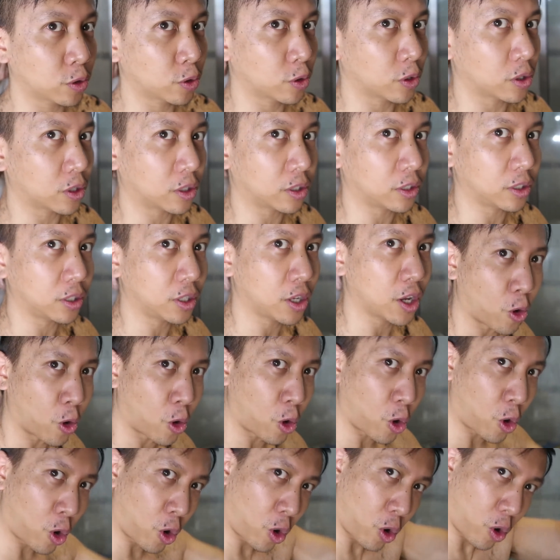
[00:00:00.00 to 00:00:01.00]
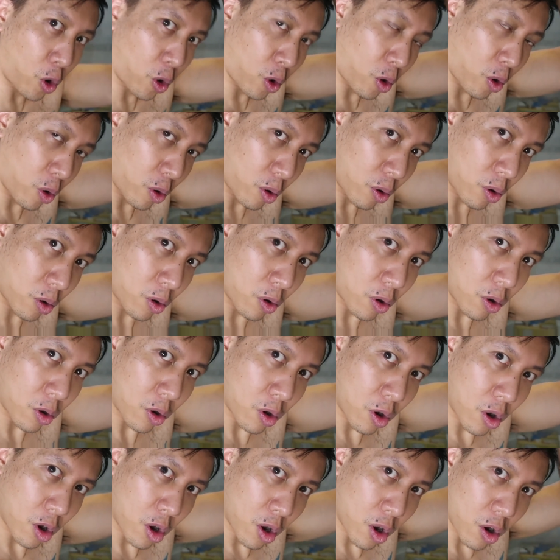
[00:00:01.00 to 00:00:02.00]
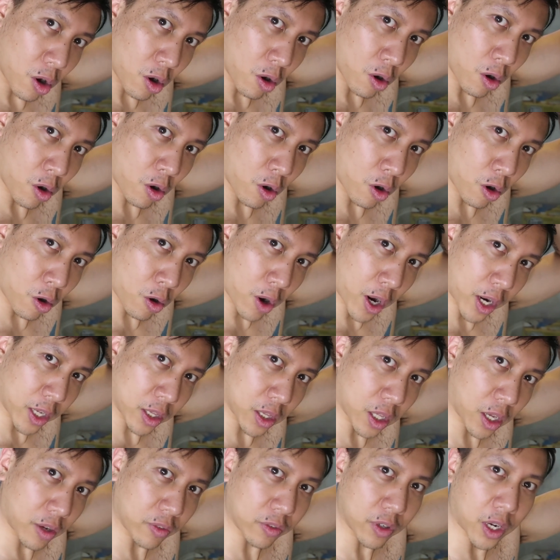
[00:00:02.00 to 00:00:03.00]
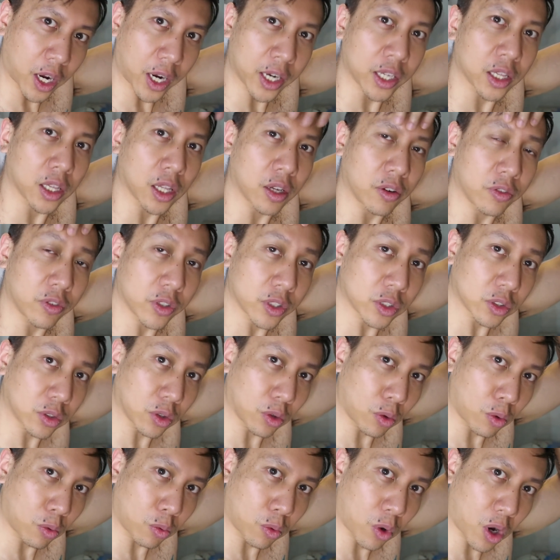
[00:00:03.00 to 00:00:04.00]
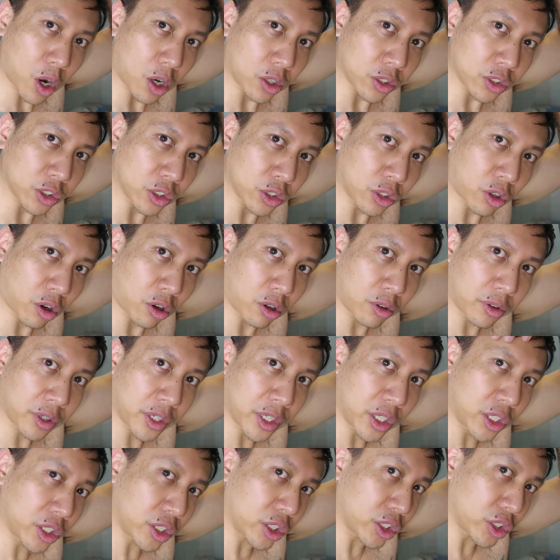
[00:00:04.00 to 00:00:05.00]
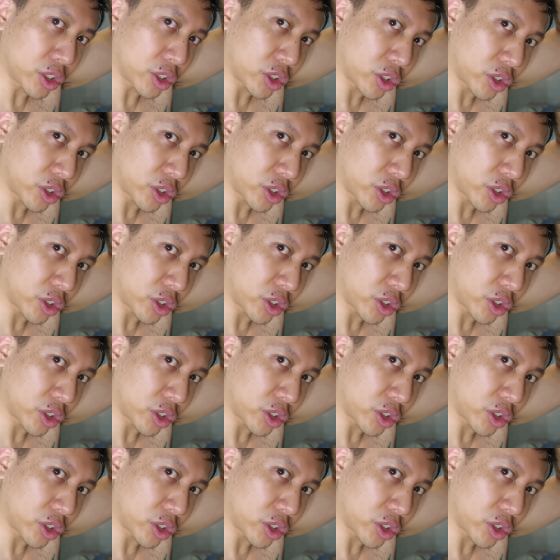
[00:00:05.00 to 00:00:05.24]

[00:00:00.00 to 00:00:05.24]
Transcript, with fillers: cool? Oh. I think not bad. Right. Oh, I love I love it so rock star-ish.